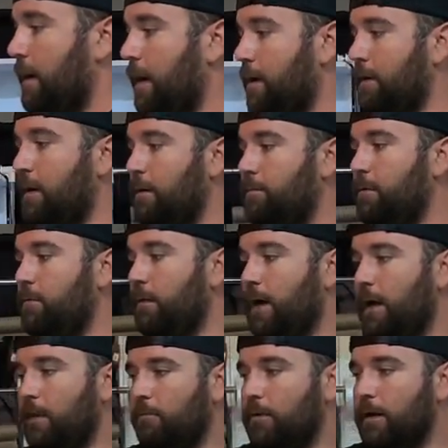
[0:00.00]
Now in
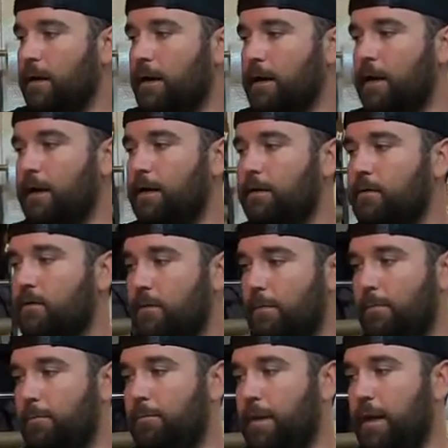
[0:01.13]
W8 we got to get
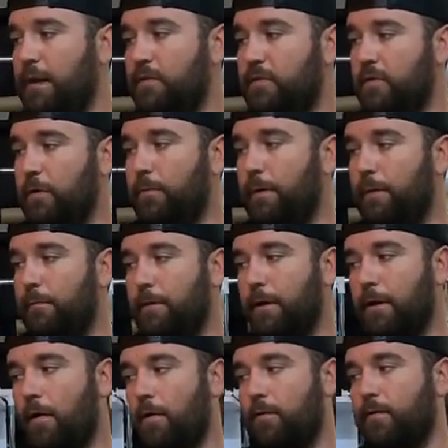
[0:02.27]
some PS2 memory
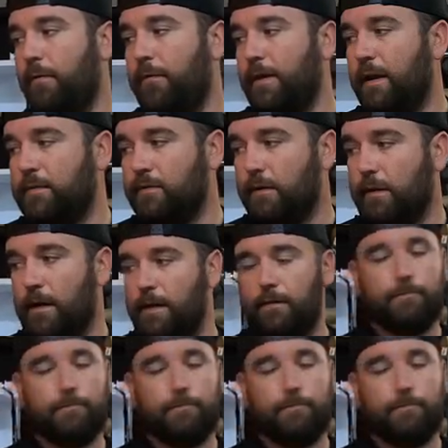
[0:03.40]
cards. I think it's a lot